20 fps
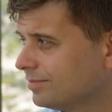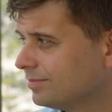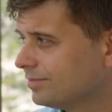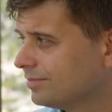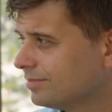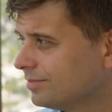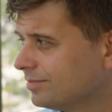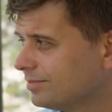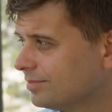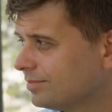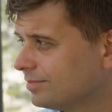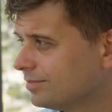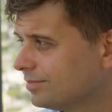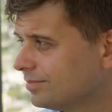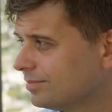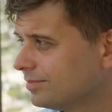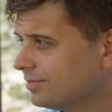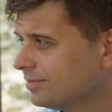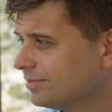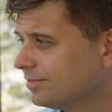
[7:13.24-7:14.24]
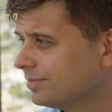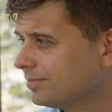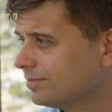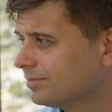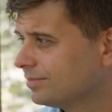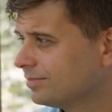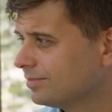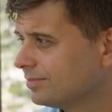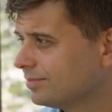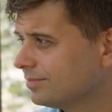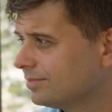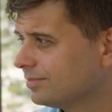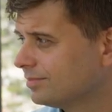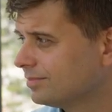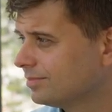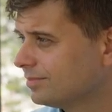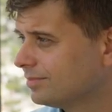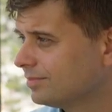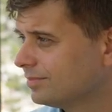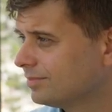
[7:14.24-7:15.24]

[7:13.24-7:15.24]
(silent)